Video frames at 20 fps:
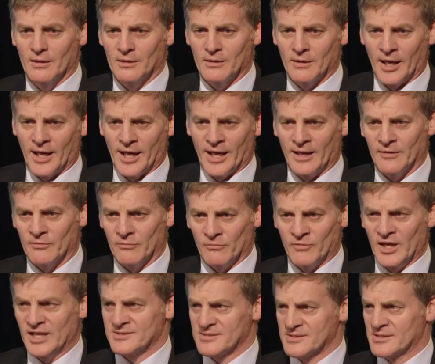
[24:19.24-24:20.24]

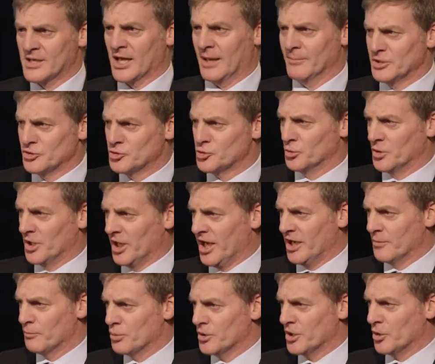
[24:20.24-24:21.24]
That's coming to an
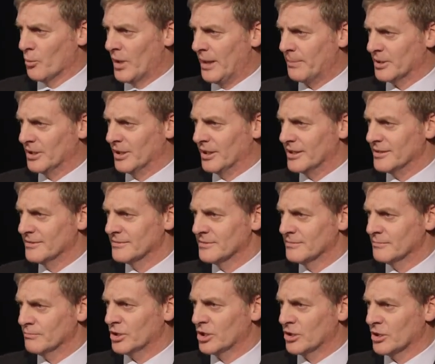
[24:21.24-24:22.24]
end pretty rapidly
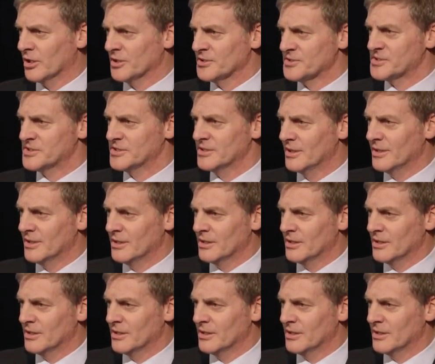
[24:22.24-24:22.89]
because